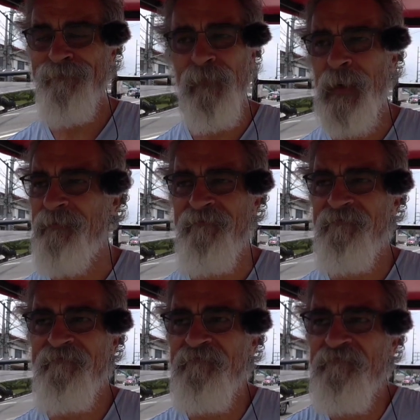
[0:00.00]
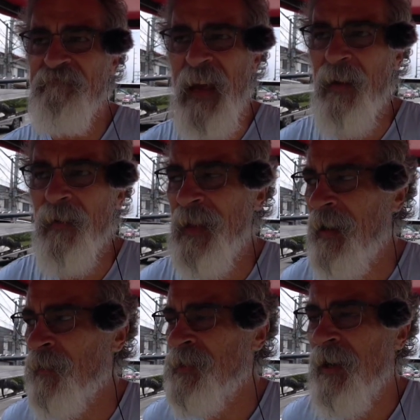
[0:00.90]
but they
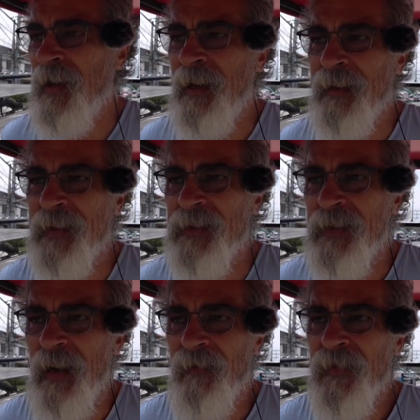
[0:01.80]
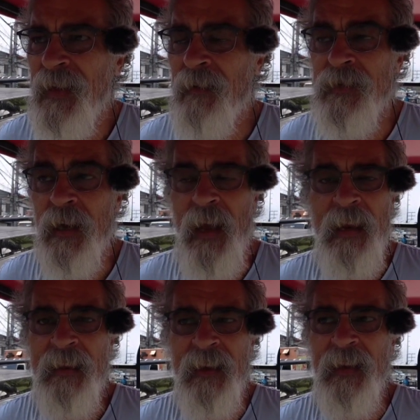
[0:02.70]
don't tell you any of this stuff. They don't tell you
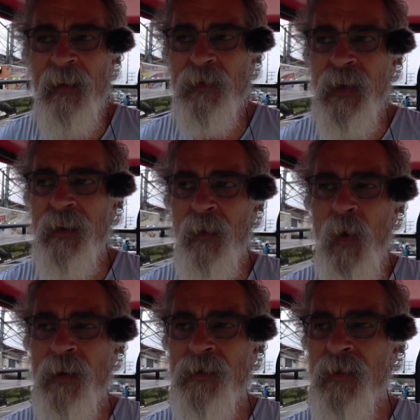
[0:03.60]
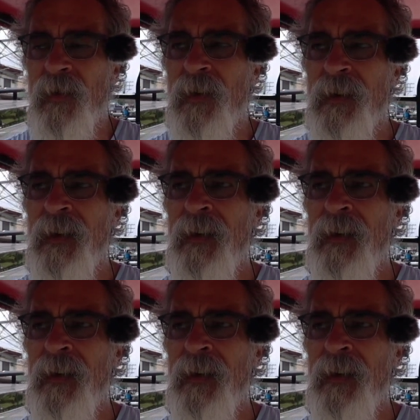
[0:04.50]
anything. They don't tell you the water's no good.